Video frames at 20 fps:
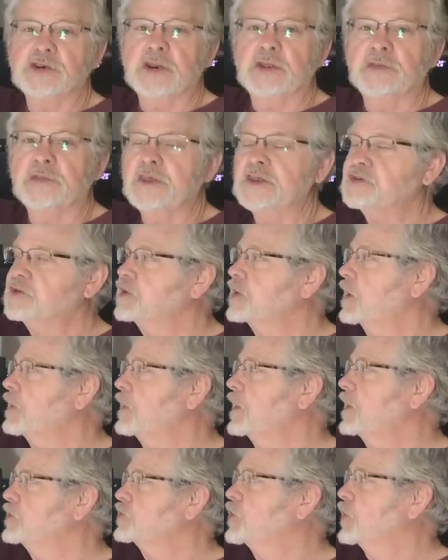in this
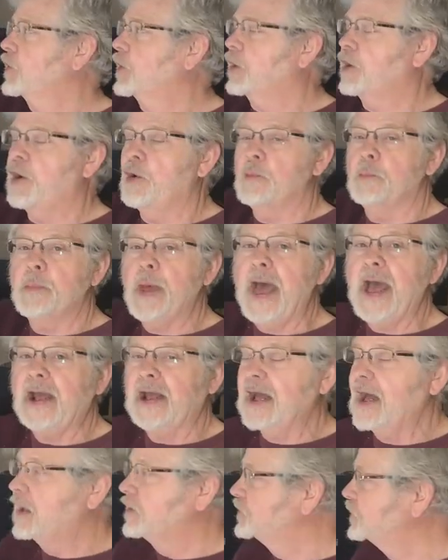area is going to go back
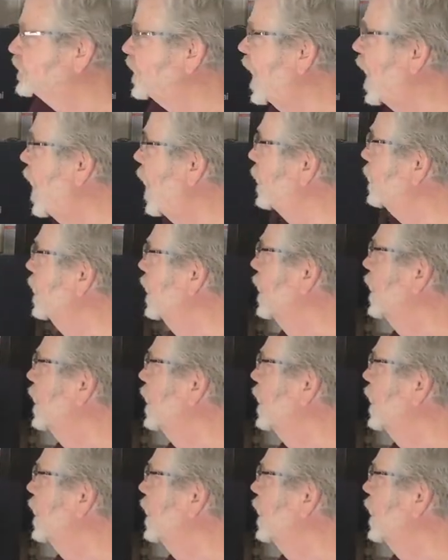outside